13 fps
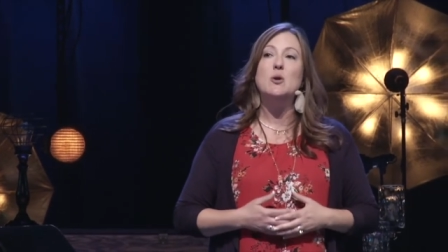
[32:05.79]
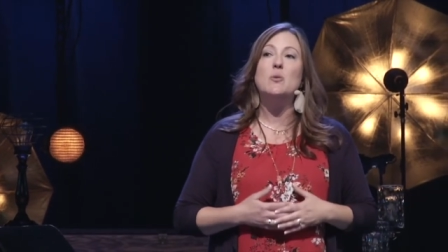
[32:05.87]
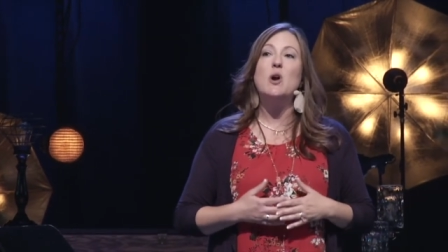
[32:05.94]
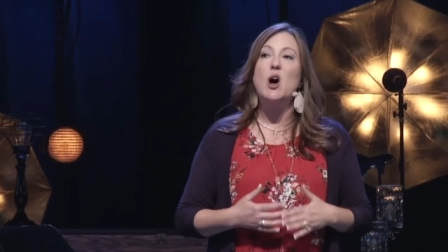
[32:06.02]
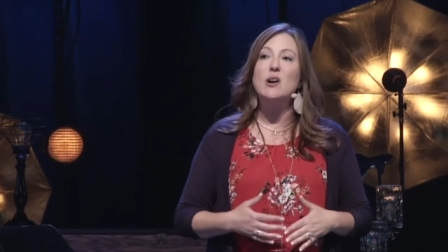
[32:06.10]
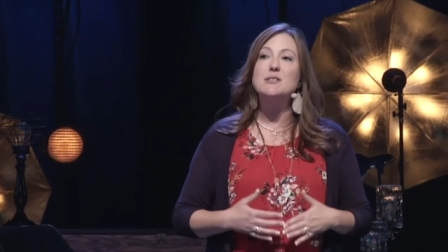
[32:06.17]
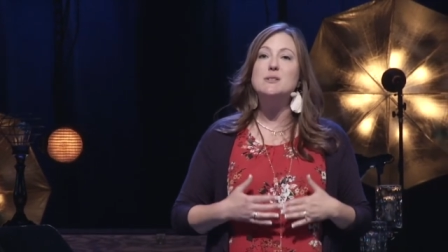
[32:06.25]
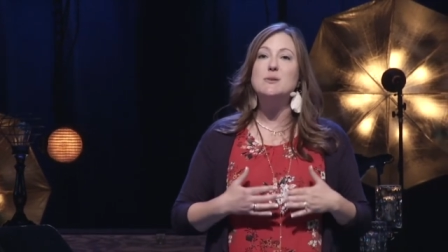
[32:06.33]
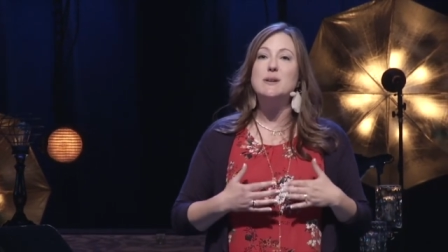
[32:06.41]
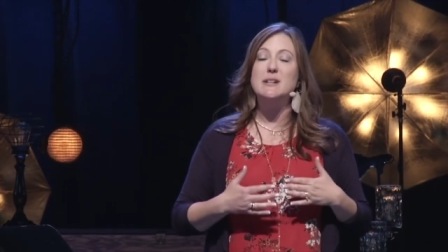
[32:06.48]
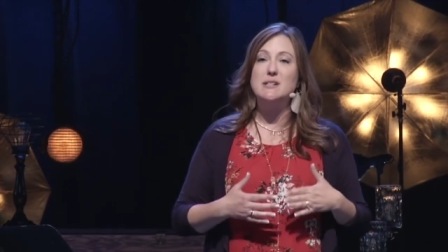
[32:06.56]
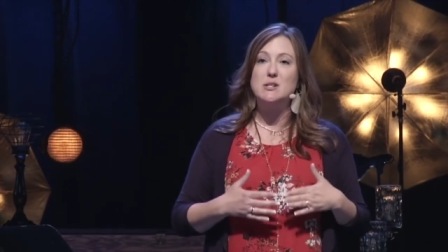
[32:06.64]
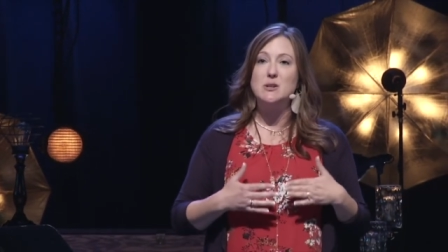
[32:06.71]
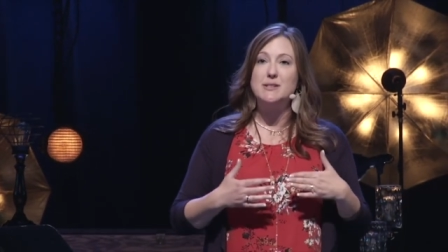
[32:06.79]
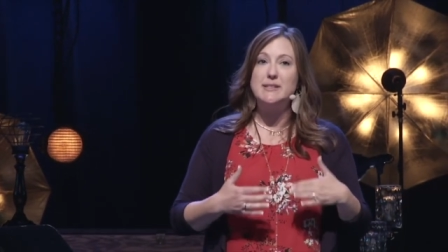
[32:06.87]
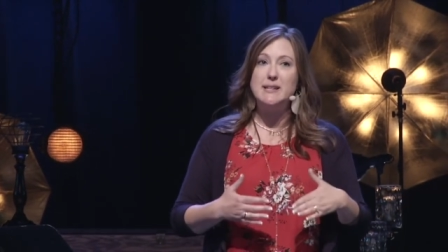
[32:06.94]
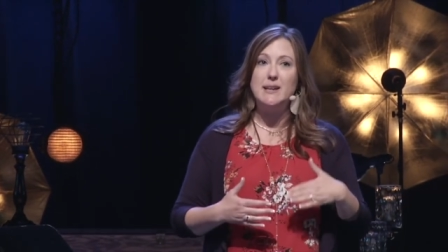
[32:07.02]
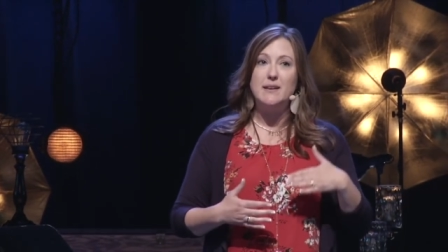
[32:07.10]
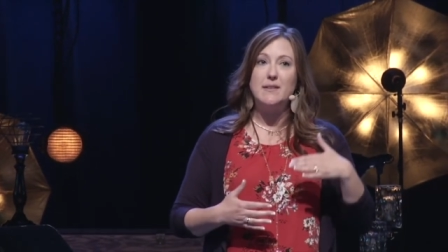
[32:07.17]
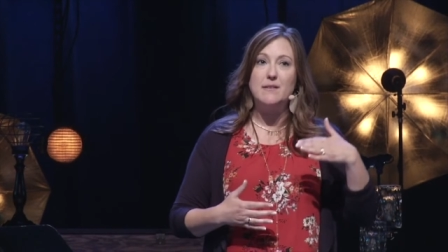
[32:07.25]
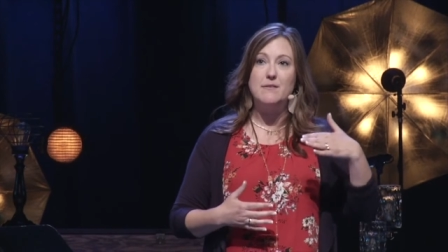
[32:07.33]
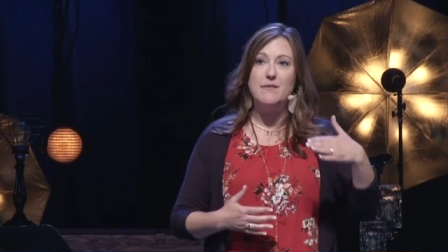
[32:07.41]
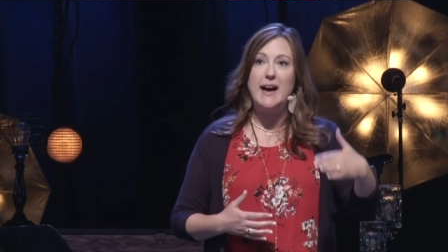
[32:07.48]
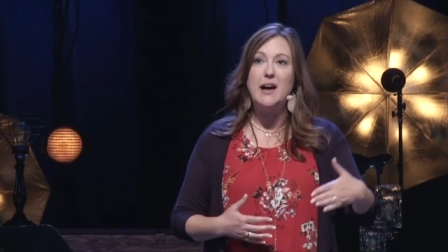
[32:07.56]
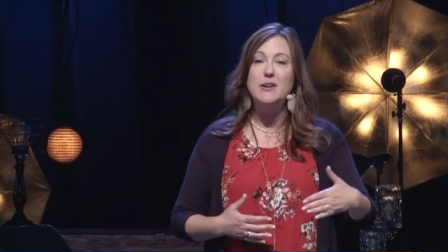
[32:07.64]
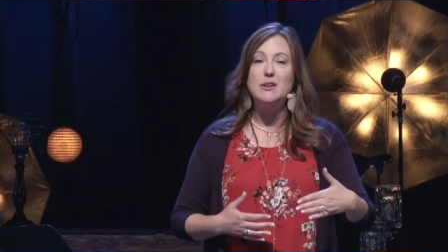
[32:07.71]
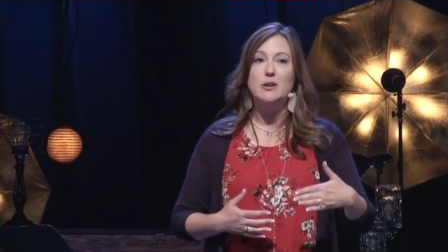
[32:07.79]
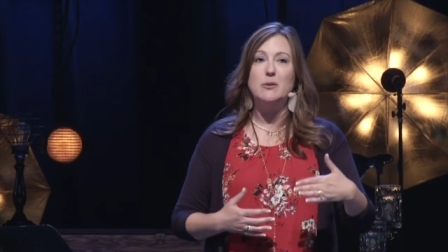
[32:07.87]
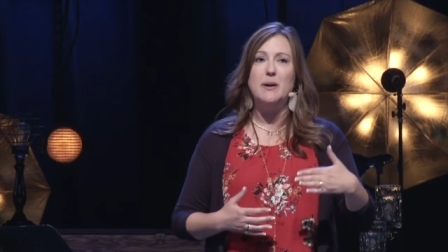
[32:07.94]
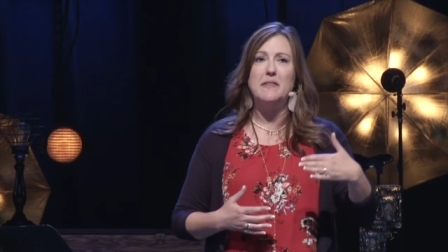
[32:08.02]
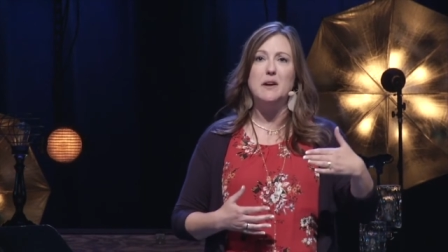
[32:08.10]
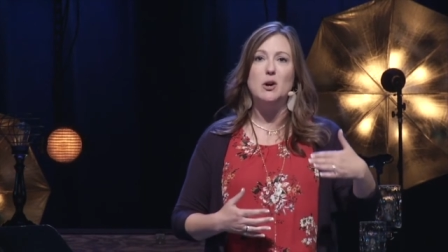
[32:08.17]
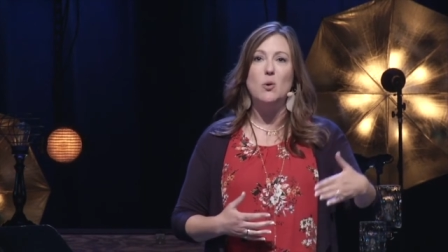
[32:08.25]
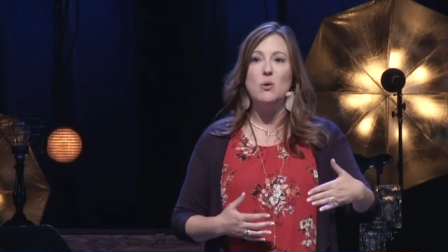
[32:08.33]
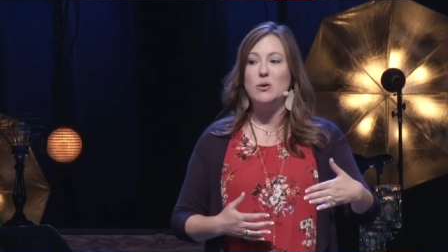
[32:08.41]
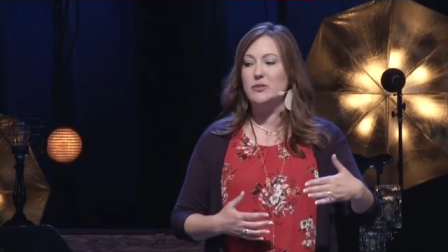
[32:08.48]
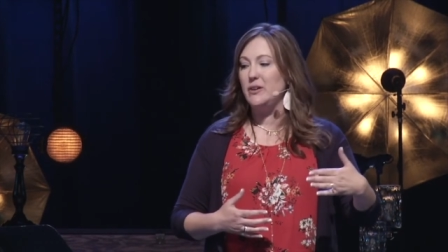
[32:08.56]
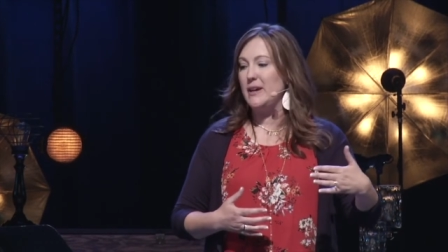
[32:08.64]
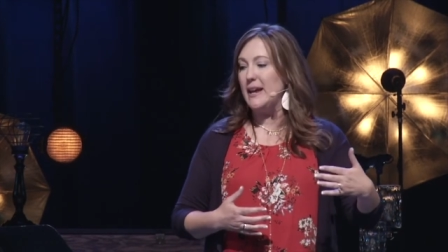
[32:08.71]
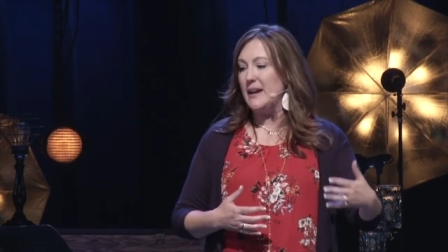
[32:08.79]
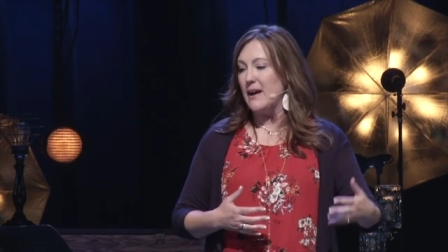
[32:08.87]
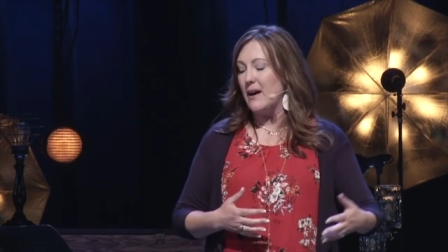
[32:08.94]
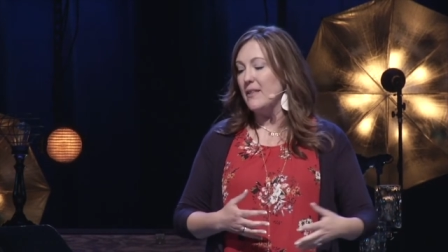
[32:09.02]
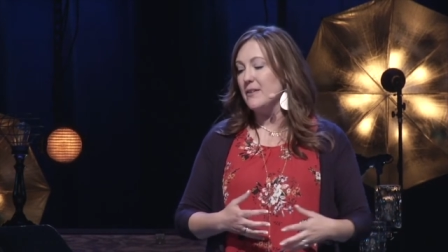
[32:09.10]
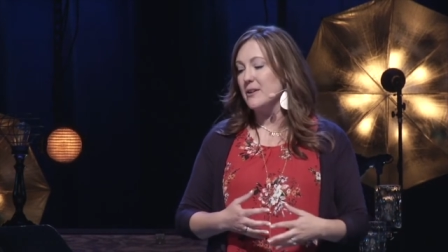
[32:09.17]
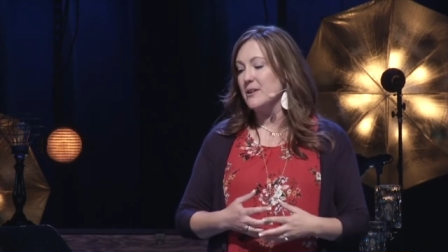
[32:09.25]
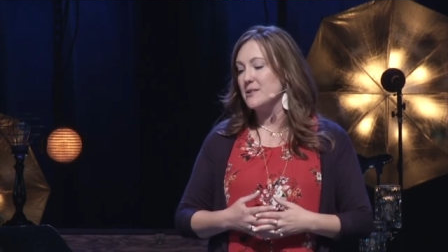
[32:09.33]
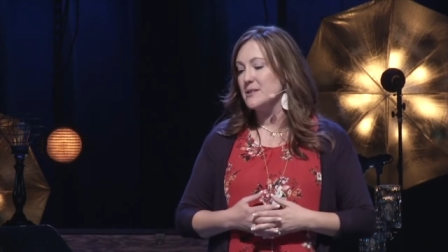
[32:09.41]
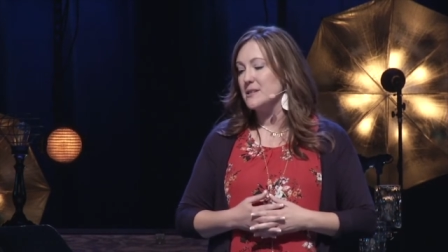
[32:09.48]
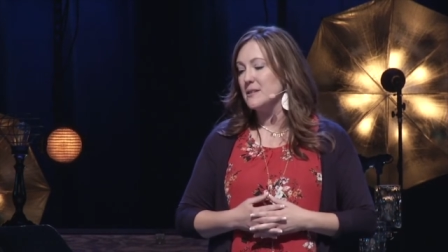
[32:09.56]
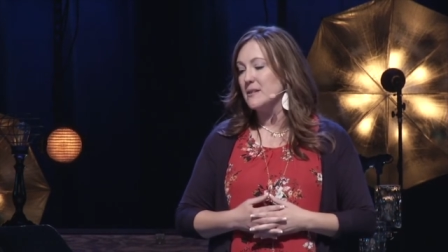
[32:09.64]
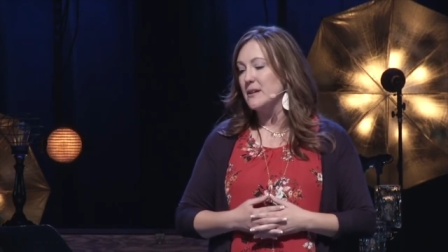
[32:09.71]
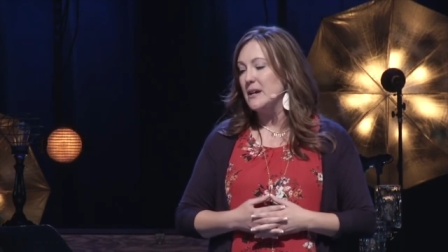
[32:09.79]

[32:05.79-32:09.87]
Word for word: we're also going to start seeing the value and the gold in others.